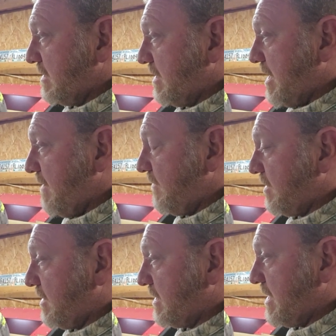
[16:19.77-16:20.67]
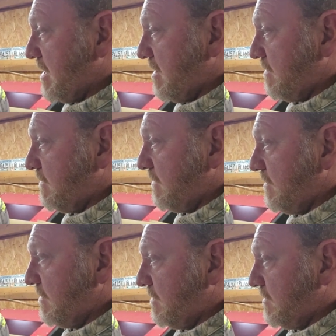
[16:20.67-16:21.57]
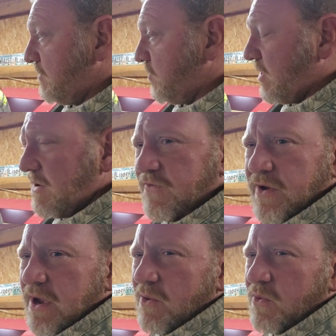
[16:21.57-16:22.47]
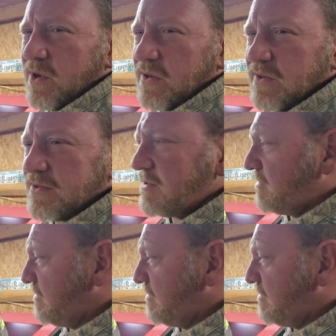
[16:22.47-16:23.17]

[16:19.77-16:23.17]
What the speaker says: having a good time. We got to figure out wheels.